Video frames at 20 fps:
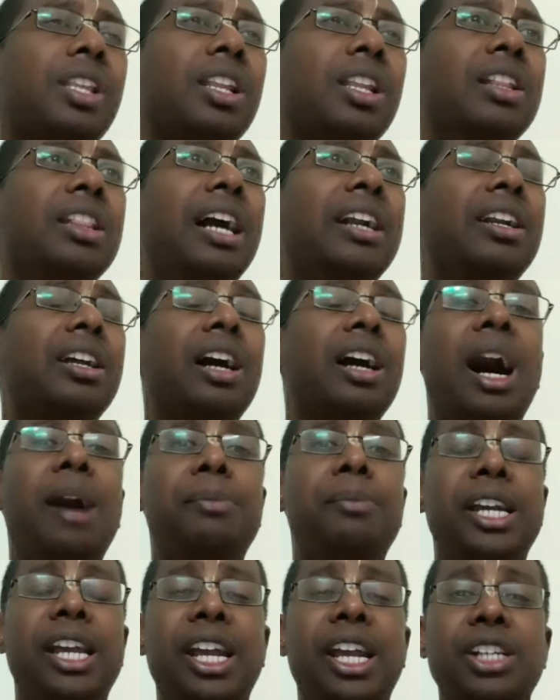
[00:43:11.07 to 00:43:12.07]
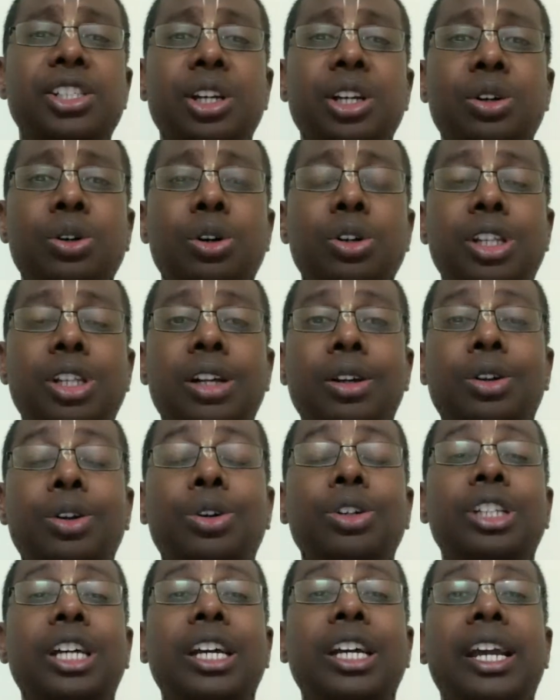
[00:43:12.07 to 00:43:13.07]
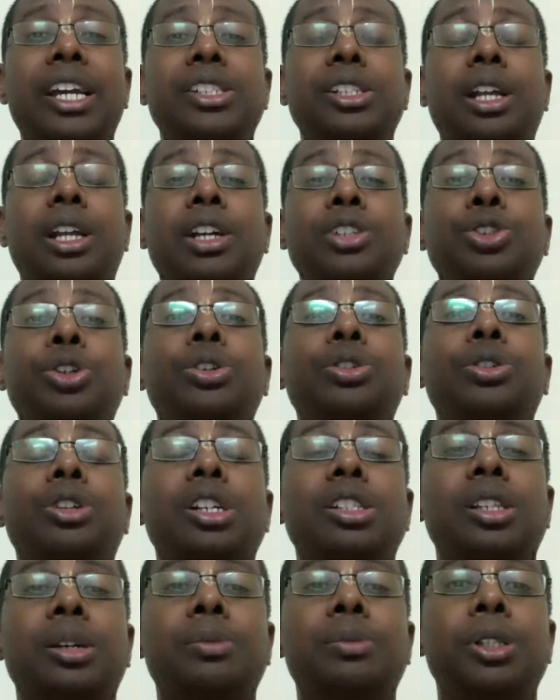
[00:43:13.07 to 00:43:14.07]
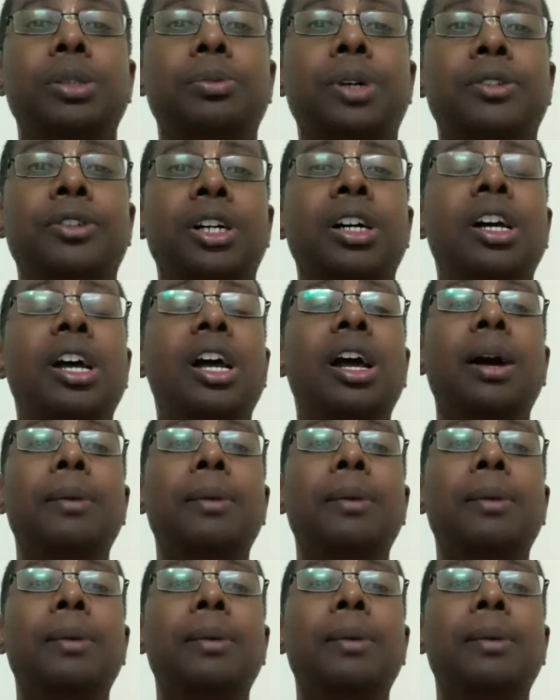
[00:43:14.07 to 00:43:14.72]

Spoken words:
that kamayesha krodayesha rajoguna samudbhava